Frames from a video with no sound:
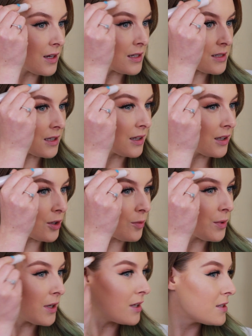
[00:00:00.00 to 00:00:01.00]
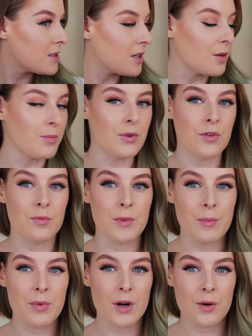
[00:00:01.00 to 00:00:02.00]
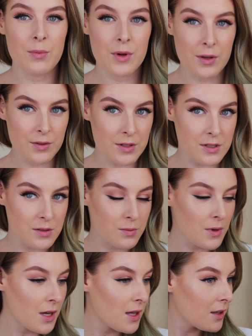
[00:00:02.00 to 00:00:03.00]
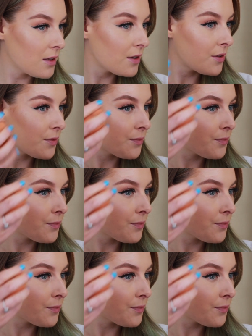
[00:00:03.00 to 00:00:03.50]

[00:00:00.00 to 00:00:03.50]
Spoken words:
And a little bit above my brow bone as well.